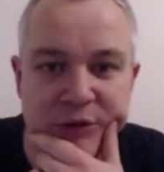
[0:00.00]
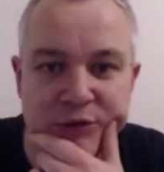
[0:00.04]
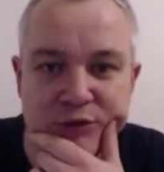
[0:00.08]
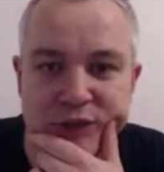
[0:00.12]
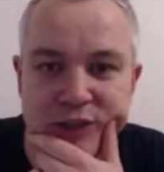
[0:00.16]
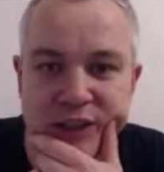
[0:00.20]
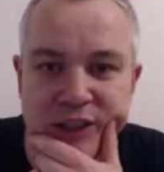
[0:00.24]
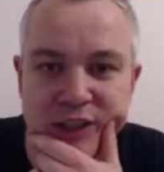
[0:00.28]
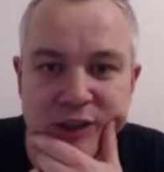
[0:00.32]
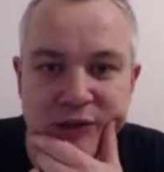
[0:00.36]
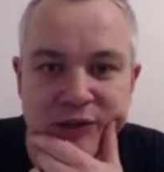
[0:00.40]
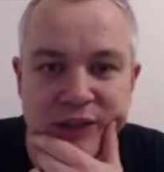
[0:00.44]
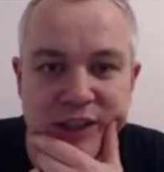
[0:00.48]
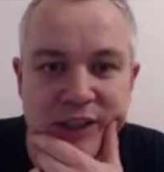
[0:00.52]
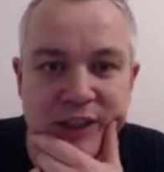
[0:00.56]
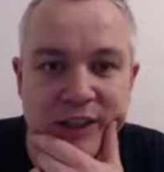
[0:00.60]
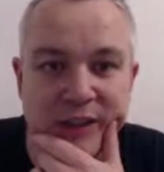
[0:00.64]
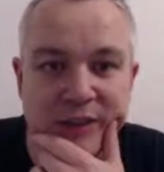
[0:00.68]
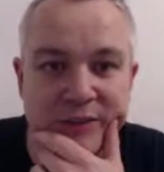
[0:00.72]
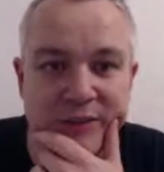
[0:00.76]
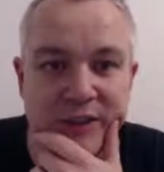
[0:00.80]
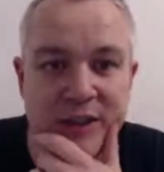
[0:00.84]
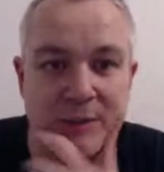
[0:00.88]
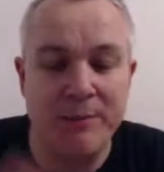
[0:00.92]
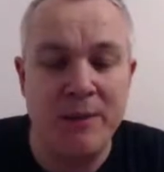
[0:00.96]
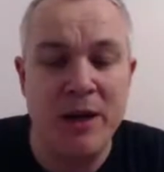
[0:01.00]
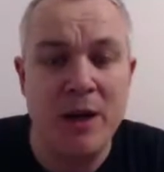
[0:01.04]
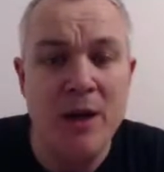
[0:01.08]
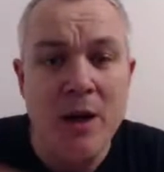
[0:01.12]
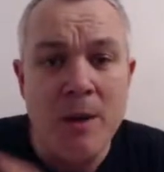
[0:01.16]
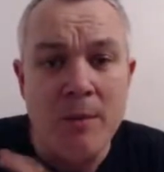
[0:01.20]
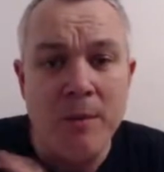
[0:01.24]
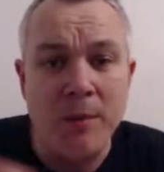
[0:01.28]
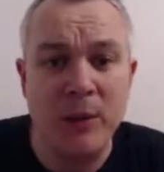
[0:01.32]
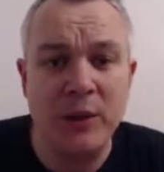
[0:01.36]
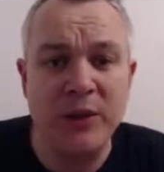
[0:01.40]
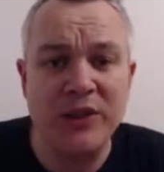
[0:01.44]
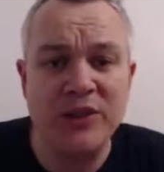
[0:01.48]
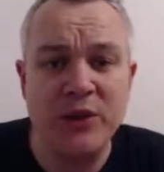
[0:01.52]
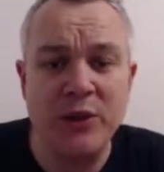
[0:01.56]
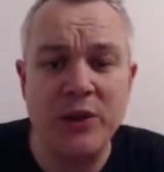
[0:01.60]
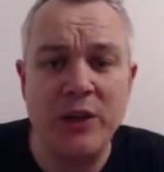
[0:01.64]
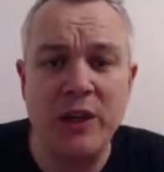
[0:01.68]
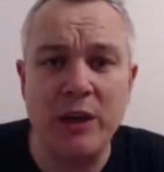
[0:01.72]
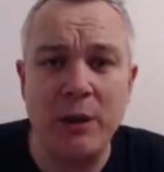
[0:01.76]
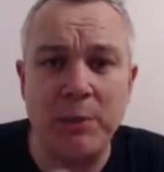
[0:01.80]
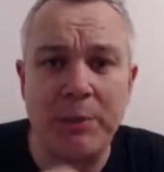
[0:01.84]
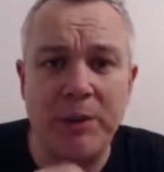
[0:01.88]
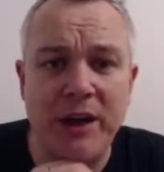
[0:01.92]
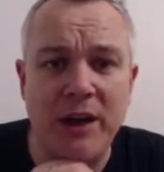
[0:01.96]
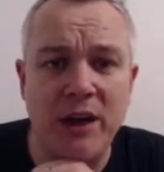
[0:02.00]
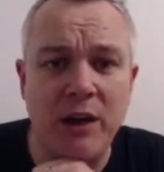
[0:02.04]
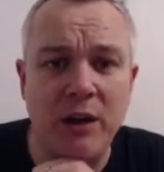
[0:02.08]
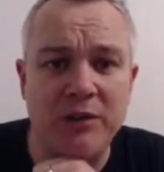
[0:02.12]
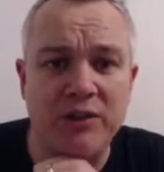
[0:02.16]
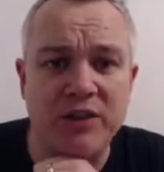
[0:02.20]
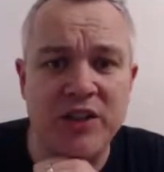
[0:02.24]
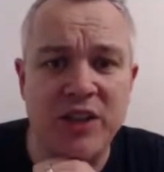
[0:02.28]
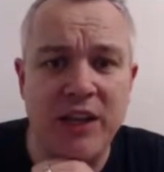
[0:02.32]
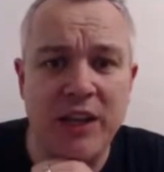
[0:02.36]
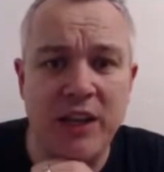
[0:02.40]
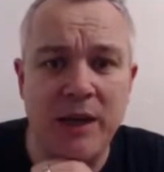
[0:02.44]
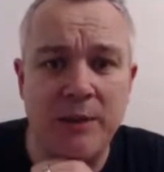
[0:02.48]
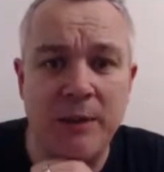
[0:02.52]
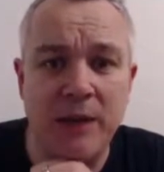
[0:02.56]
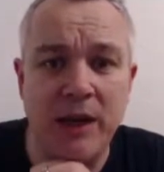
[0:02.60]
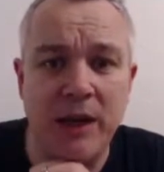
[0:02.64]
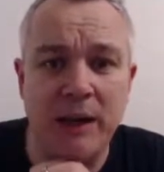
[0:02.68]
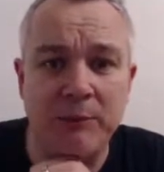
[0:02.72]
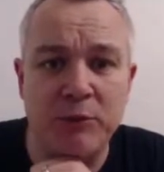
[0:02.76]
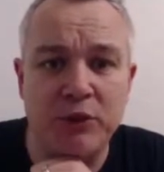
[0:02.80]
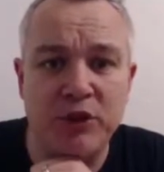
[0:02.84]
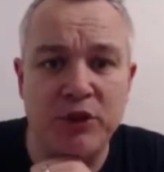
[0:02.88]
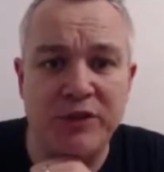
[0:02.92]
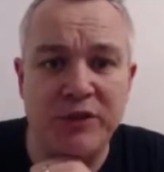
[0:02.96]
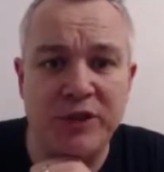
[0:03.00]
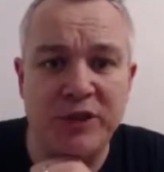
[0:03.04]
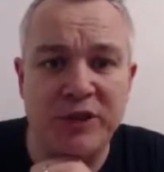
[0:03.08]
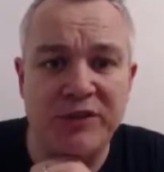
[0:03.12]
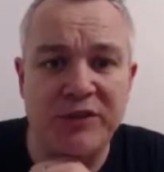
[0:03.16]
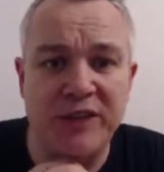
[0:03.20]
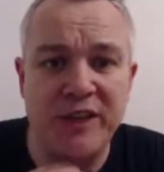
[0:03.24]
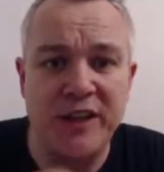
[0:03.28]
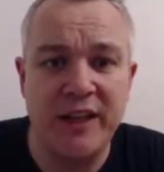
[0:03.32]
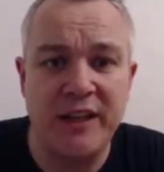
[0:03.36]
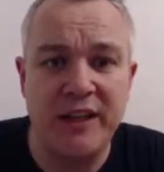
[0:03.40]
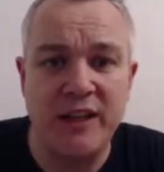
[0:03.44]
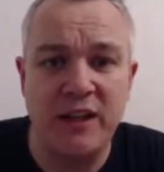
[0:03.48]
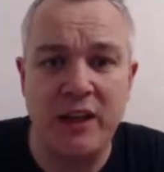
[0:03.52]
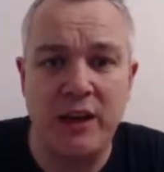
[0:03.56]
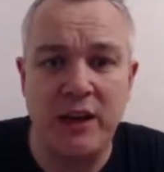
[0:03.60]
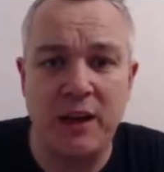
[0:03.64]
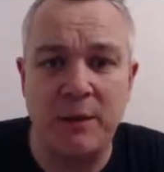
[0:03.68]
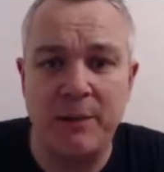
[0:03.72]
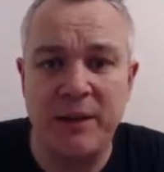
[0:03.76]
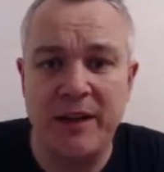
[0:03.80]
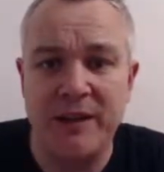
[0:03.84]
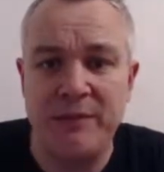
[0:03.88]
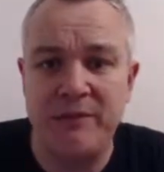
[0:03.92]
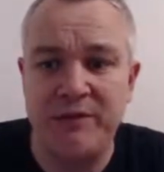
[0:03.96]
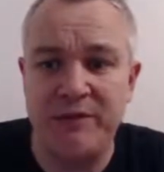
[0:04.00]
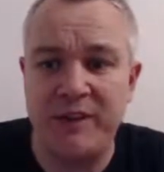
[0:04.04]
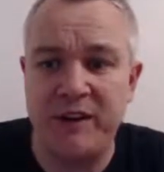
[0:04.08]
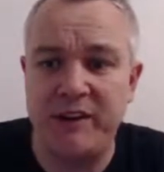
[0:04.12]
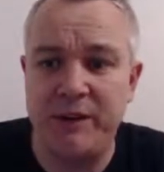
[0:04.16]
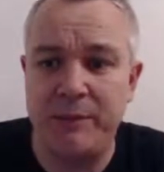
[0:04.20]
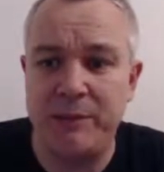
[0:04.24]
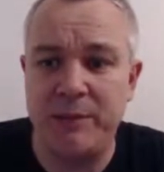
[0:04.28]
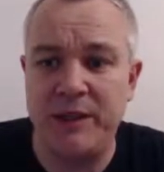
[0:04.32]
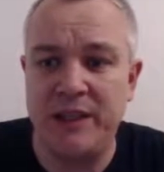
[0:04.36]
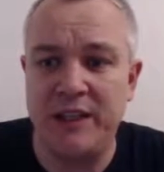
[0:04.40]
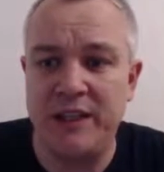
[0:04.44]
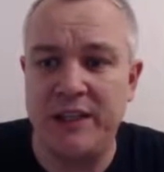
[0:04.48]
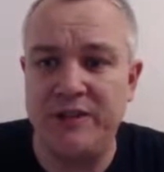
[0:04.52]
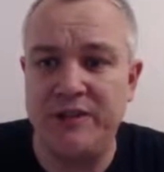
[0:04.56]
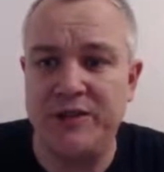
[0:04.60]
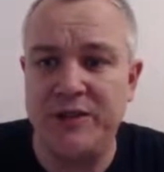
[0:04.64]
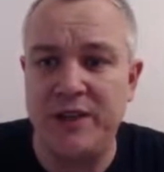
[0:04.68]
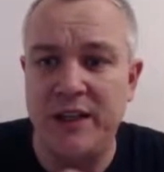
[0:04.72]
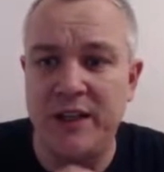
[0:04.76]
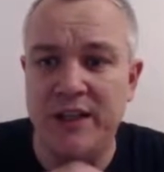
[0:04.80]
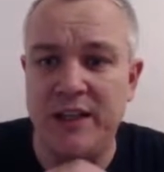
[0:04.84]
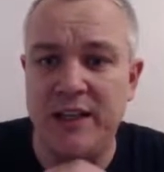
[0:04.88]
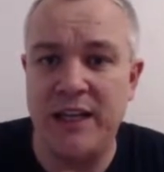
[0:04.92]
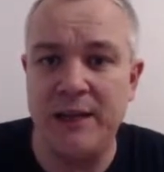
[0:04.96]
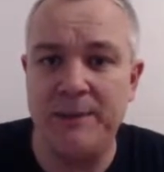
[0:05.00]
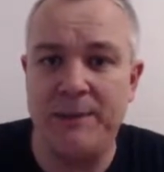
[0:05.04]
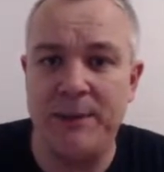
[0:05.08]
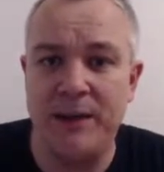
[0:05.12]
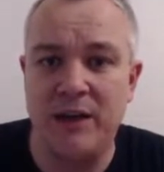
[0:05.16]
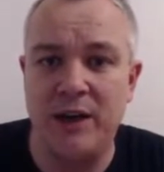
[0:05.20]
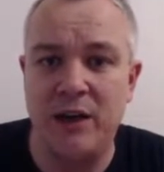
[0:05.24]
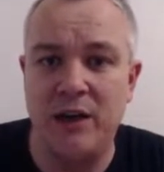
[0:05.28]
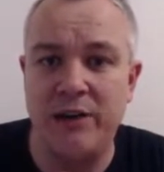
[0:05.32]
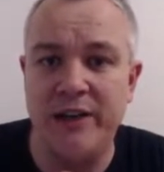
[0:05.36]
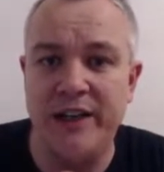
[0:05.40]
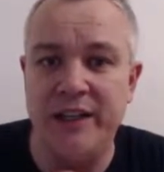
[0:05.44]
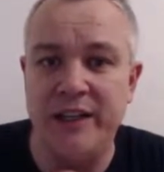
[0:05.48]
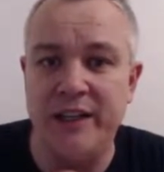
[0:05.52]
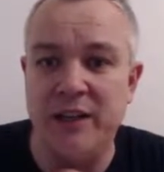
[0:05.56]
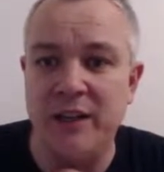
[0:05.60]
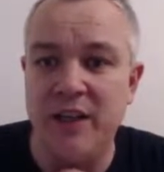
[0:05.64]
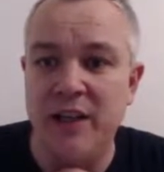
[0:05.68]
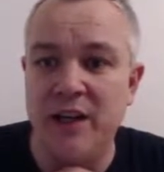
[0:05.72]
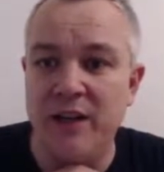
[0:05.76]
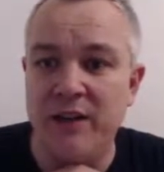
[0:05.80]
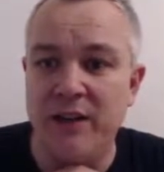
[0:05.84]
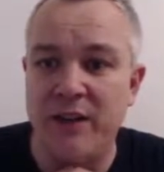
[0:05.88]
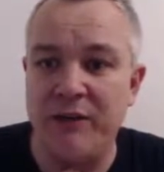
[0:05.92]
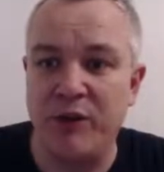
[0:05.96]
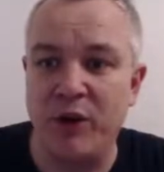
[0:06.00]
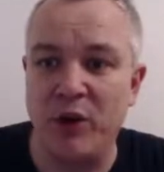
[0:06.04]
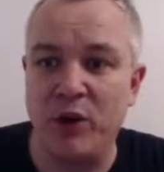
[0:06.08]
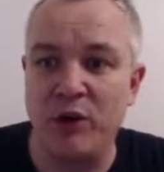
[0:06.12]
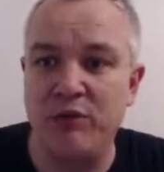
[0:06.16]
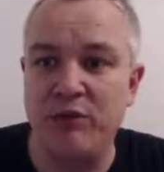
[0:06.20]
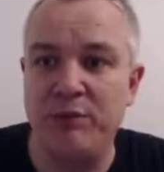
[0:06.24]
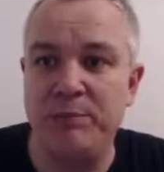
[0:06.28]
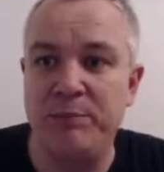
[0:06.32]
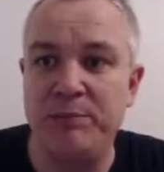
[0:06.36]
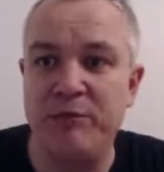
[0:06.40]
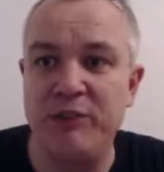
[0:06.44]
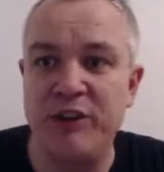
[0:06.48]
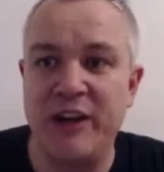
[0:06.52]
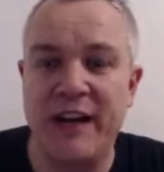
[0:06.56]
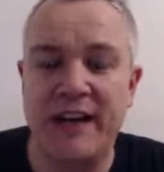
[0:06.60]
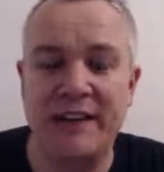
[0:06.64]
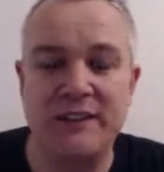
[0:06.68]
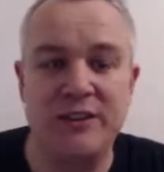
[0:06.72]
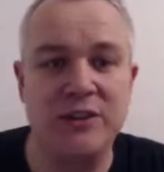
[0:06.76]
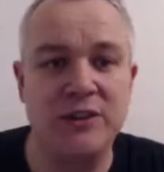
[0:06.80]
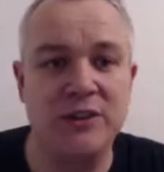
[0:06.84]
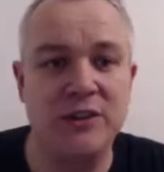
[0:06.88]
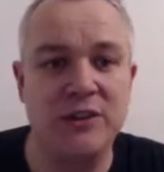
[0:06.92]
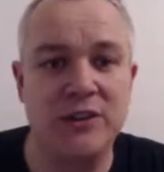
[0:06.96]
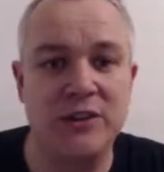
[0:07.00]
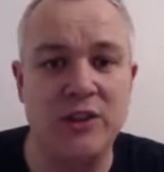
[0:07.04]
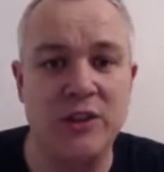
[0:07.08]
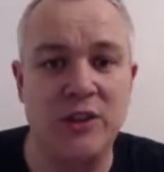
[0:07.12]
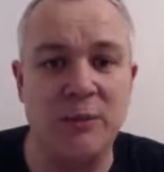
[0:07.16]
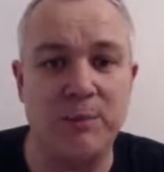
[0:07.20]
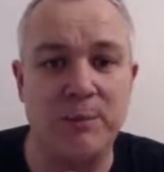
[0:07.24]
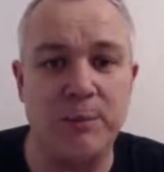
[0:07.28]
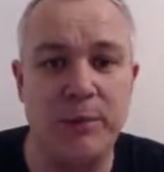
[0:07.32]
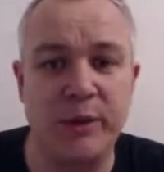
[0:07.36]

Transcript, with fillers: I really, really loved him. But we're 2 0 up at half time. I'm just going to say calmly, very pleased, keep it going. They've all re- reacted